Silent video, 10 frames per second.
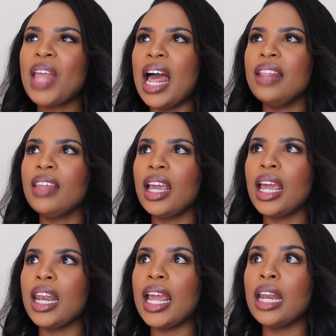And
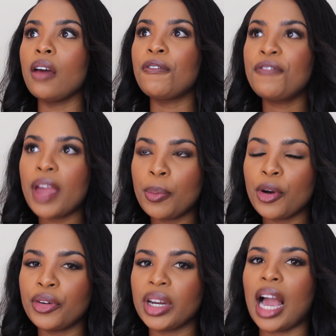then in
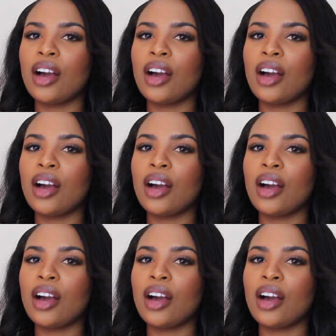February,